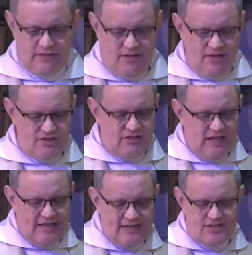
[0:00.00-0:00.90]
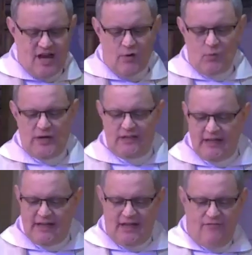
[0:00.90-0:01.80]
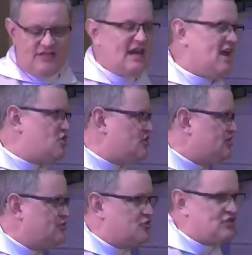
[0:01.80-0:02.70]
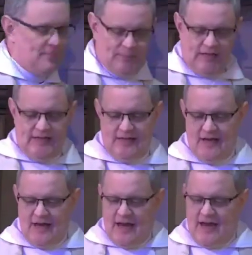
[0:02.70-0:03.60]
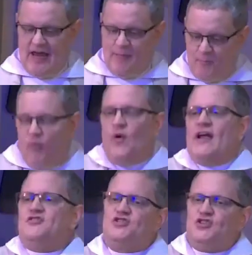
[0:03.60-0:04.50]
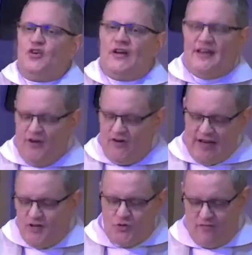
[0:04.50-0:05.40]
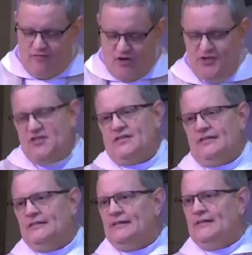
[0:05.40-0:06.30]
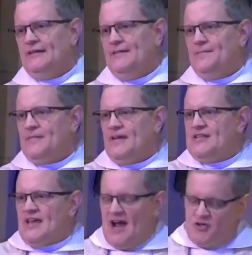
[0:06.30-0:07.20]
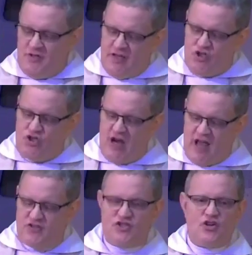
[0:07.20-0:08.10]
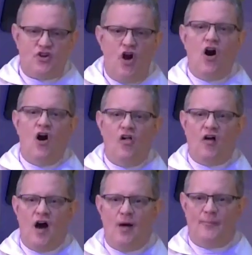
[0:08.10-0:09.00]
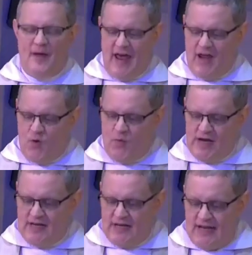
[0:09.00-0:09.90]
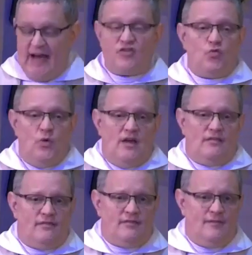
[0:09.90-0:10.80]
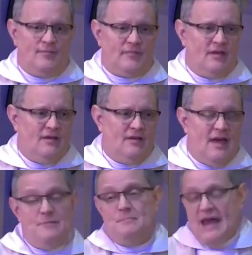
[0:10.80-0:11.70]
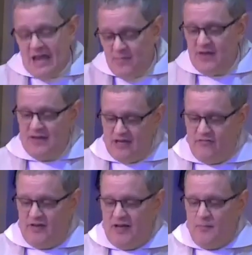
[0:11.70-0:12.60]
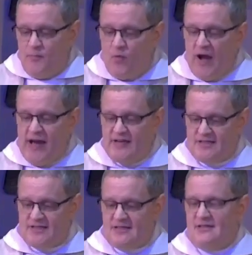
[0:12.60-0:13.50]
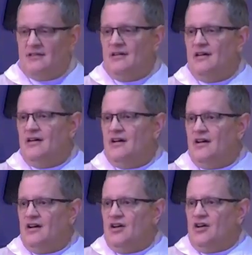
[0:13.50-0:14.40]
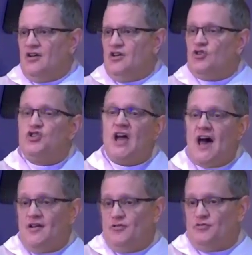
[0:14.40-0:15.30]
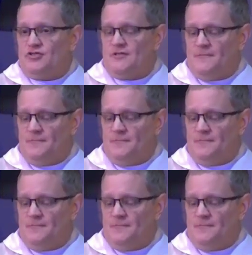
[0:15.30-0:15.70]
See, Lent is not really an invitation to simply embrace your inner introvert. It's actually a chance to call up and reconnect with, and maybe even embrace your shadows.